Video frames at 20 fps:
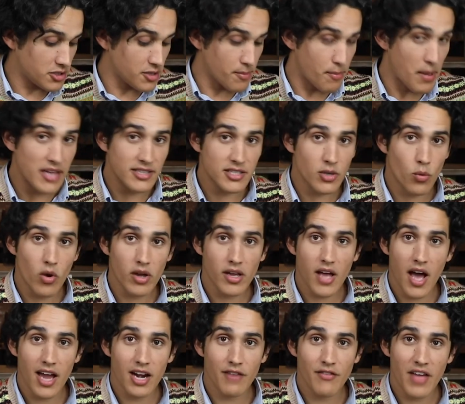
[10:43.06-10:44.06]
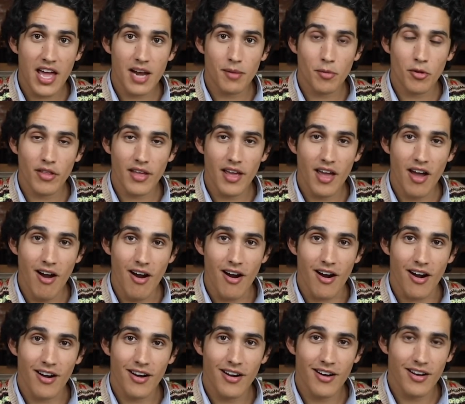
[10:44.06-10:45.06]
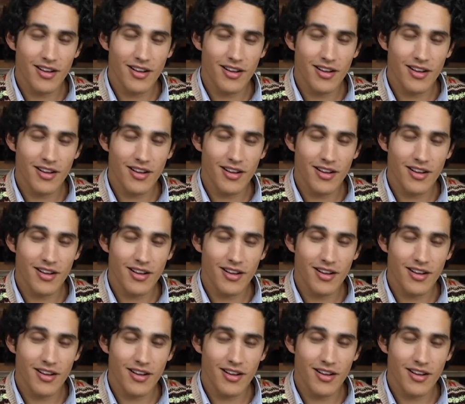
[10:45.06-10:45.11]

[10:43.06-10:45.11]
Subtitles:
depends on what kind of animal they are.